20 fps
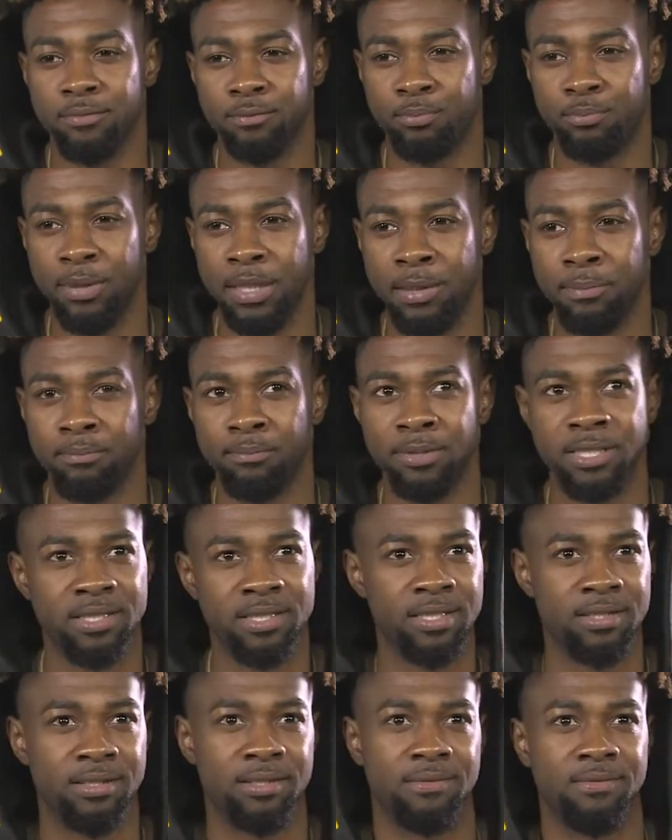
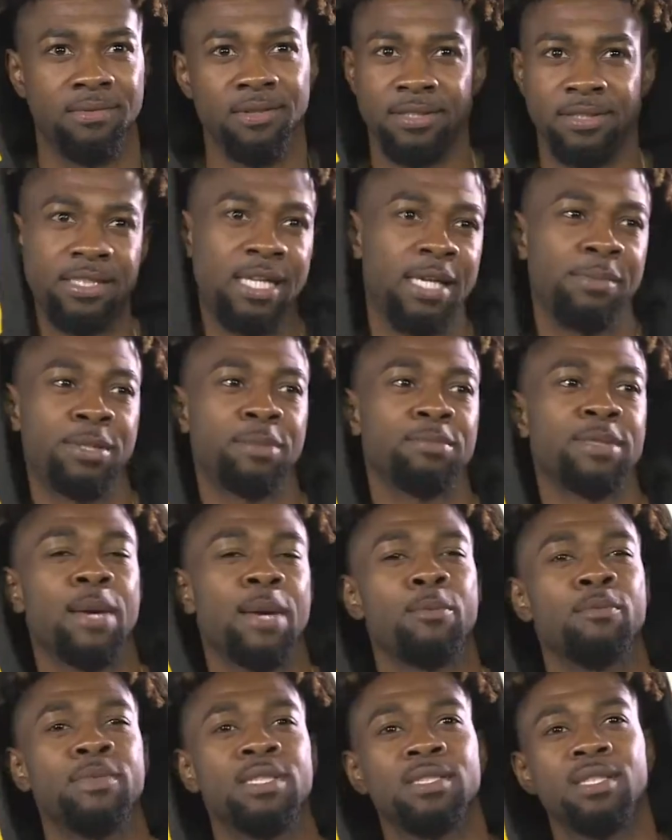keep some type of
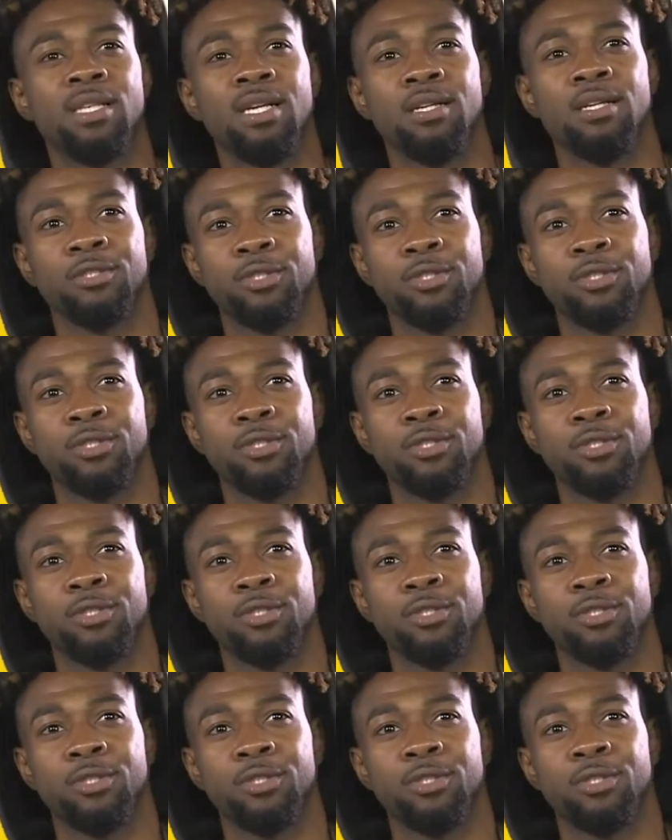mystique.